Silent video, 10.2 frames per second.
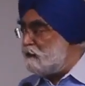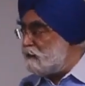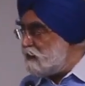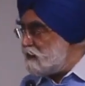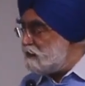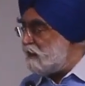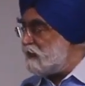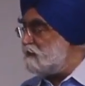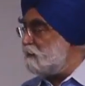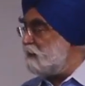neither
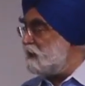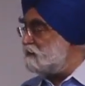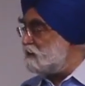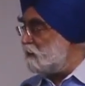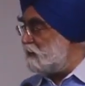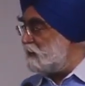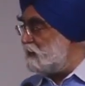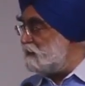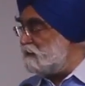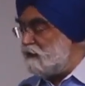asset-backed
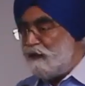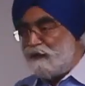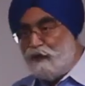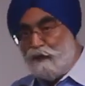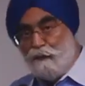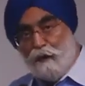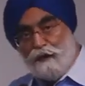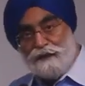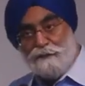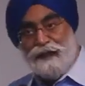securities nor
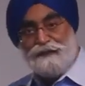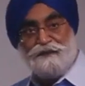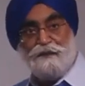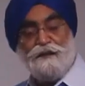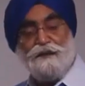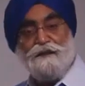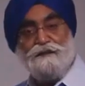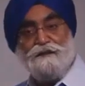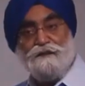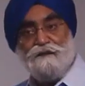market-backed securities.
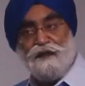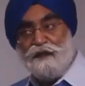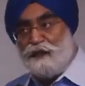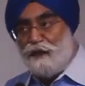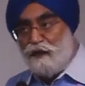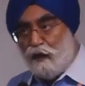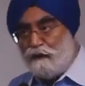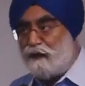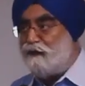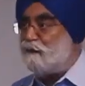We did
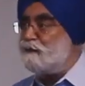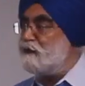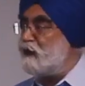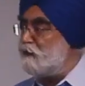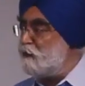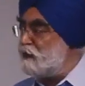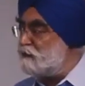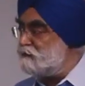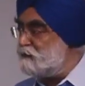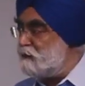not adopt the
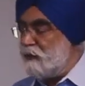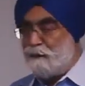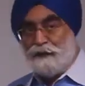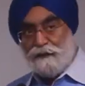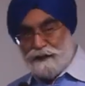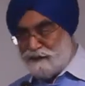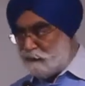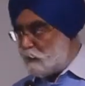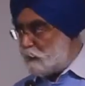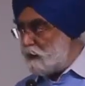derivatives. But rest
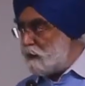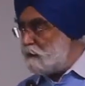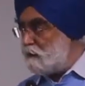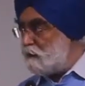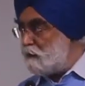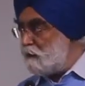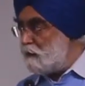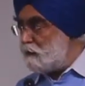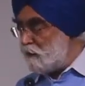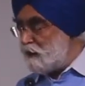of the world
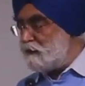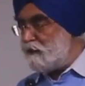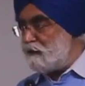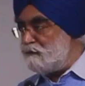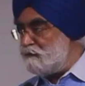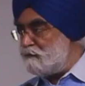treated us